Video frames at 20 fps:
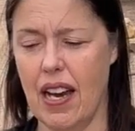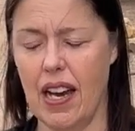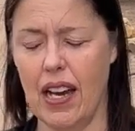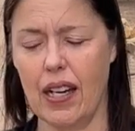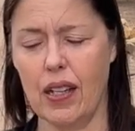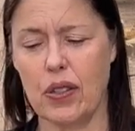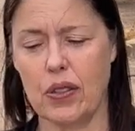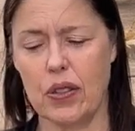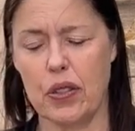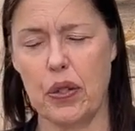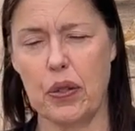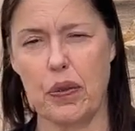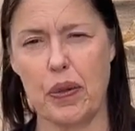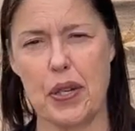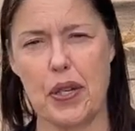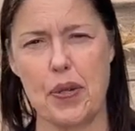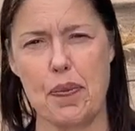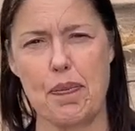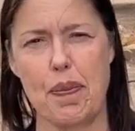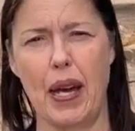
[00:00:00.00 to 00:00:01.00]
how to
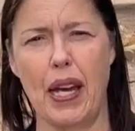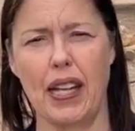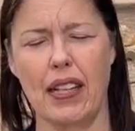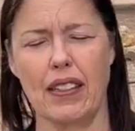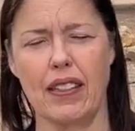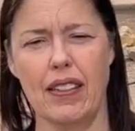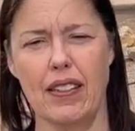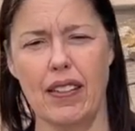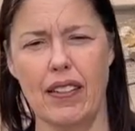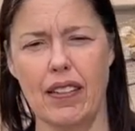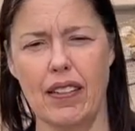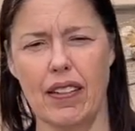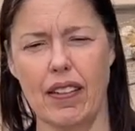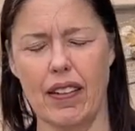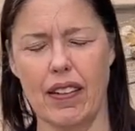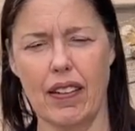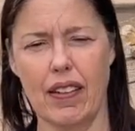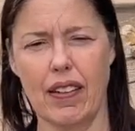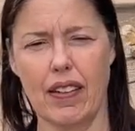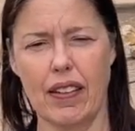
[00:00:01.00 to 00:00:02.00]
respect
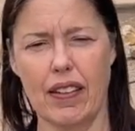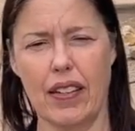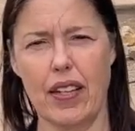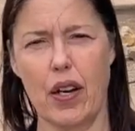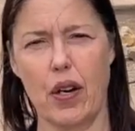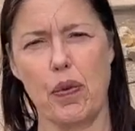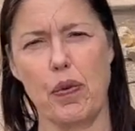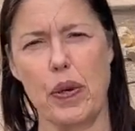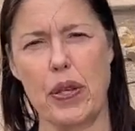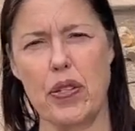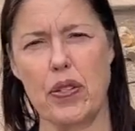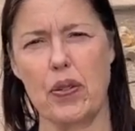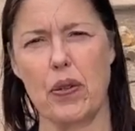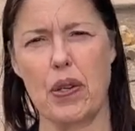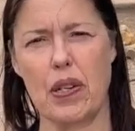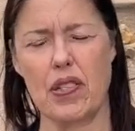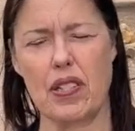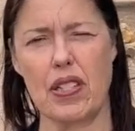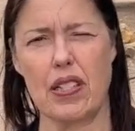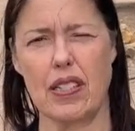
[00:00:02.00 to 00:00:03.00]
their
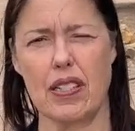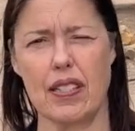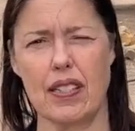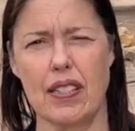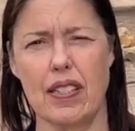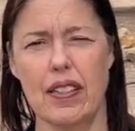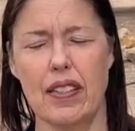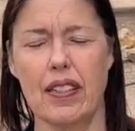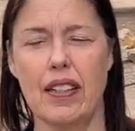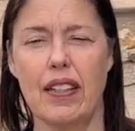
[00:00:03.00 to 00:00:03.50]
resources.